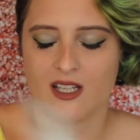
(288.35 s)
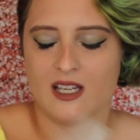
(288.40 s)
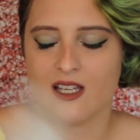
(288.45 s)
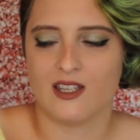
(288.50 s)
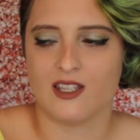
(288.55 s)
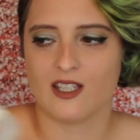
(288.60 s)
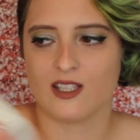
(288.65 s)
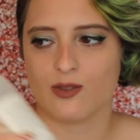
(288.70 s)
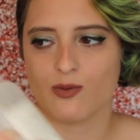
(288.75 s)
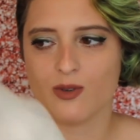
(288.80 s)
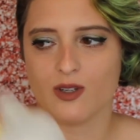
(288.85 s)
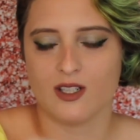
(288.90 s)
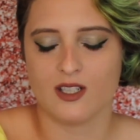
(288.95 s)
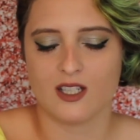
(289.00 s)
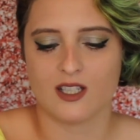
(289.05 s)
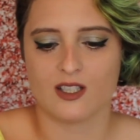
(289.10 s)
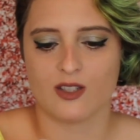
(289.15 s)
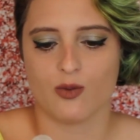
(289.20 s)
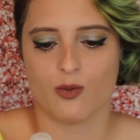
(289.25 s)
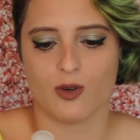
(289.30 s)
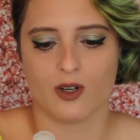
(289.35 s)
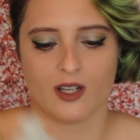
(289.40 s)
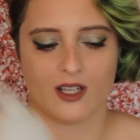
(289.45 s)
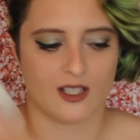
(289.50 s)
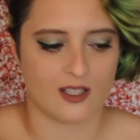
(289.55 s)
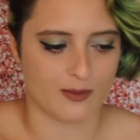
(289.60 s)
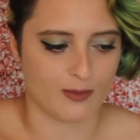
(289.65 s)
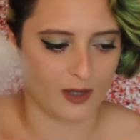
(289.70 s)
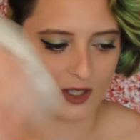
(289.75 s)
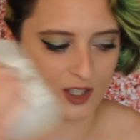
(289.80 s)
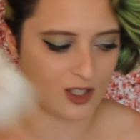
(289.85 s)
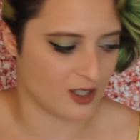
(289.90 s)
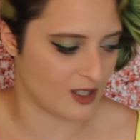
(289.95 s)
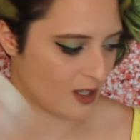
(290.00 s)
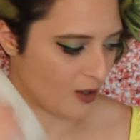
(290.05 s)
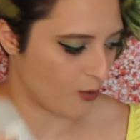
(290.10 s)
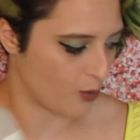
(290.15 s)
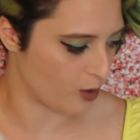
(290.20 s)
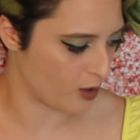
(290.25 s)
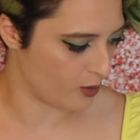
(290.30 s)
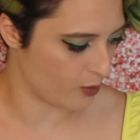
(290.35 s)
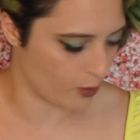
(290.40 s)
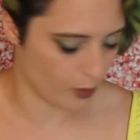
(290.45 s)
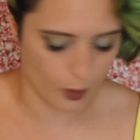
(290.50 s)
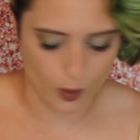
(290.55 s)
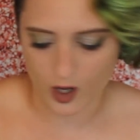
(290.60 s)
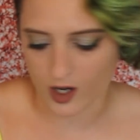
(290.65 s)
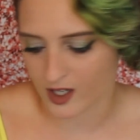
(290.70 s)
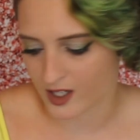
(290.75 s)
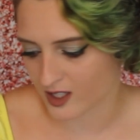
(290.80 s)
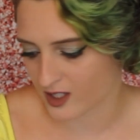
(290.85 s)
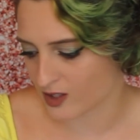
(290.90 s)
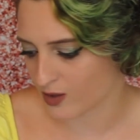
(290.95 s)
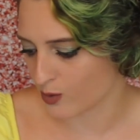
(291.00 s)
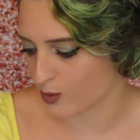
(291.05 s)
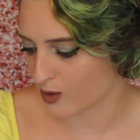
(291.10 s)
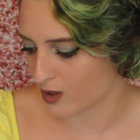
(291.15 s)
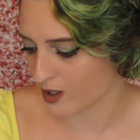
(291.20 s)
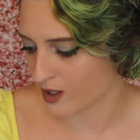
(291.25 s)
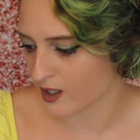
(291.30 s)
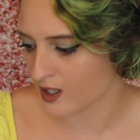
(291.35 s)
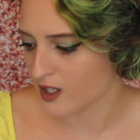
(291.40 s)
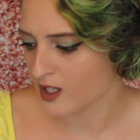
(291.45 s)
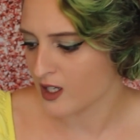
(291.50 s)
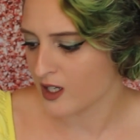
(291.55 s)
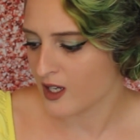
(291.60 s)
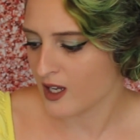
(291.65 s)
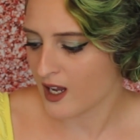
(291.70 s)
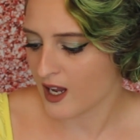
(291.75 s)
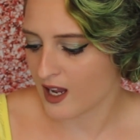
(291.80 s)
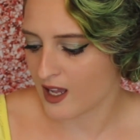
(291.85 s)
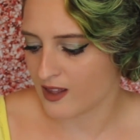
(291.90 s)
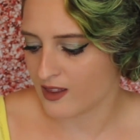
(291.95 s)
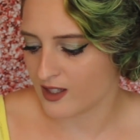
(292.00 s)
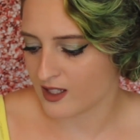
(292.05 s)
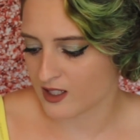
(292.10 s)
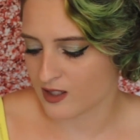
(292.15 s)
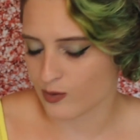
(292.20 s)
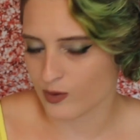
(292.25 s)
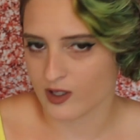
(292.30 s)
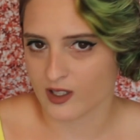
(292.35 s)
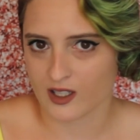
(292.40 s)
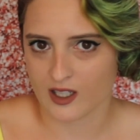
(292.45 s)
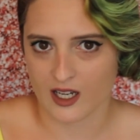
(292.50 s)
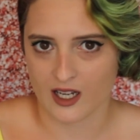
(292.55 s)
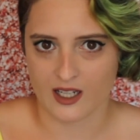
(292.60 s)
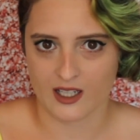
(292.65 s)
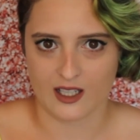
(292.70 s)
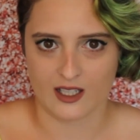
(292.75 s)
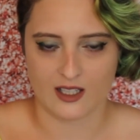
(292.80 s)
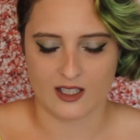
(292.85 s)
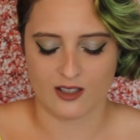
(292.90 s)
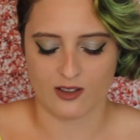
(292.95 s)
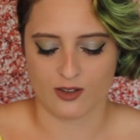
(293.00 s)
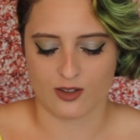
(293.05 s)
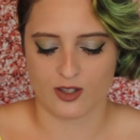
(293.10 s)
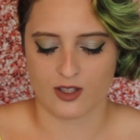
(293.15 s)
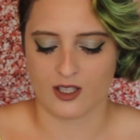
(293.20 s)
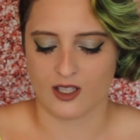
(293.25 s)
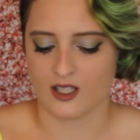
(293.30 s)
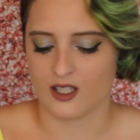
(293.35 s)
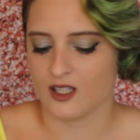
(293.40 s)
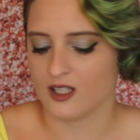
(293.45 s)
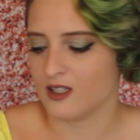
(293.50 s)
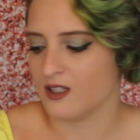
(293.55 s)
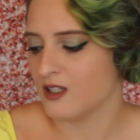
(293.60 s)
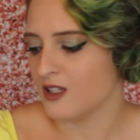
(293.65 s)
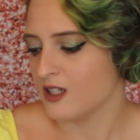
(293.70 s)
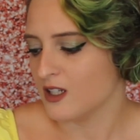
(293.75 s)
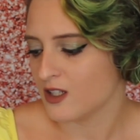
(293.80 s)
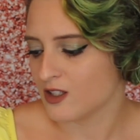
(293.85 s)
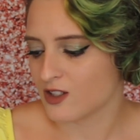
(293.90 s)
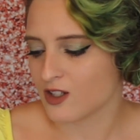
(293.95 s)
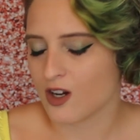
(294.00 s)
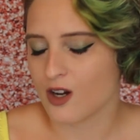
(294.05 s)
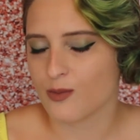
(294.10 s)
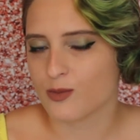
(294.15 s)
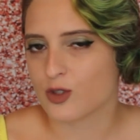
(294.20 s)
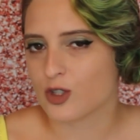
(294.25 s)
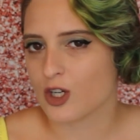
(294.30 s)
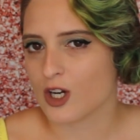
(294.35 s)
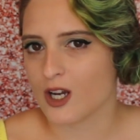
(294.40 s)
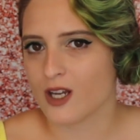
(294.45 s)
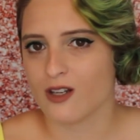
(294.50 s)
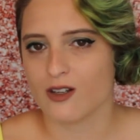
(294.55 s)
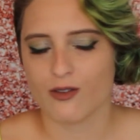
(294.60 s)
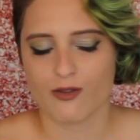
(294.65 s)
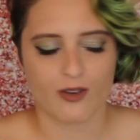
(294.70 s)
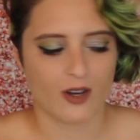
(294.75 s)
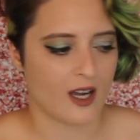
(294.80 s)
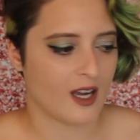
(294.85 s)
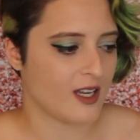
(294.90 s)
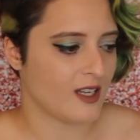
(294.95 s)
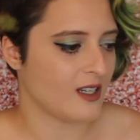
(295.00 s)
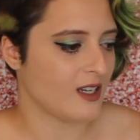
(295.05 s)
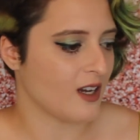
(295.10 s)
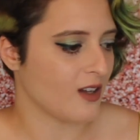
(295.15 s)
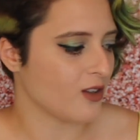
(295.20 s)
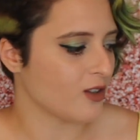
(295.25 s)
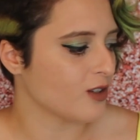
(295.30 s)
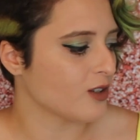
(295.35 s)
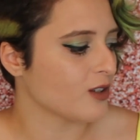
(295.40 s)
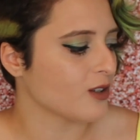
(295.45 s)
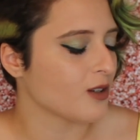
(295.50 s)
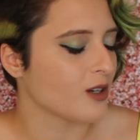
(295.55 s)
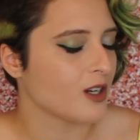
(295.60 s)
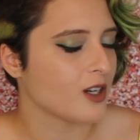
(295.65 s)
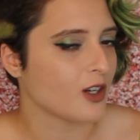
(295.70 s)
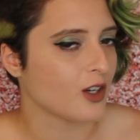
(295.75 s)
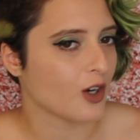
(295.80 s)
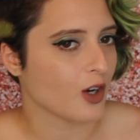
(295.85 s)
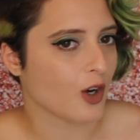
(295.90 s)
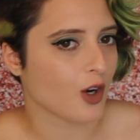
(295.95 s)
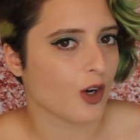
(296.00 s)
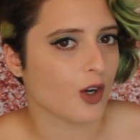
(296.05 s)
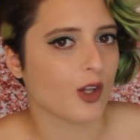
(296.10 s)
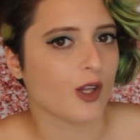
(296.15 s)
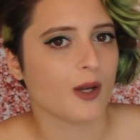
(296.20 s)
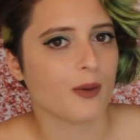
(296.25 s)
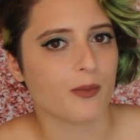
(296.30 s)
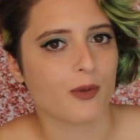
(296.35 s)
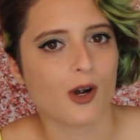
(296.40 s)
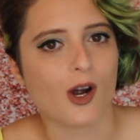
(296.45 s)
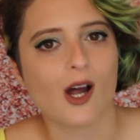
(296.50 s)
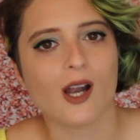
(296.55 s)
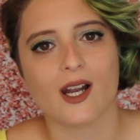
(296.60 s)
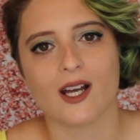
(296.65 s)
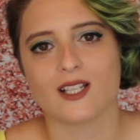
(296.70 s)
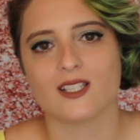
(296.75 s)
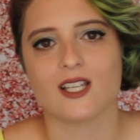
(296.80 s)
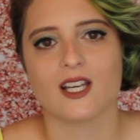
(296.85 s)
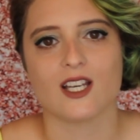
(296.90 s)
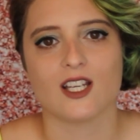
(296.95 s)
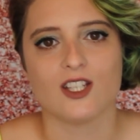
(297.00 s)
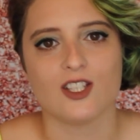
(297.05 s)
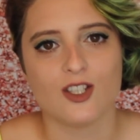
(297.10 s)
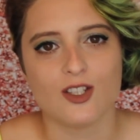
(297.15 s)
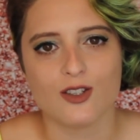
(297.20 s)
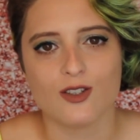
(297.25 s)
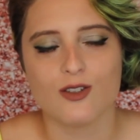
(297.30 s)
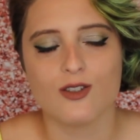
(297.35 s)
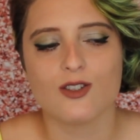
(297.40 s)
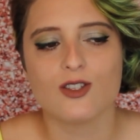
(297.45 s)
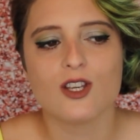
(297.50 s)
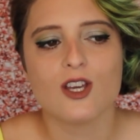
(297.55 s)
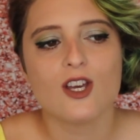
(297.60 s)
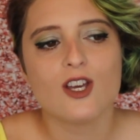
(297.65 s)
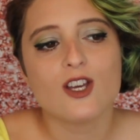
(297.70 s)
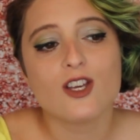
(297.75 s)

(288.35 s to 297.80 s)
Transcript: This one doesn't work as much as I would want it to work, and this one kind of gets a little sticky. So I'm trying to find other curling products I can use.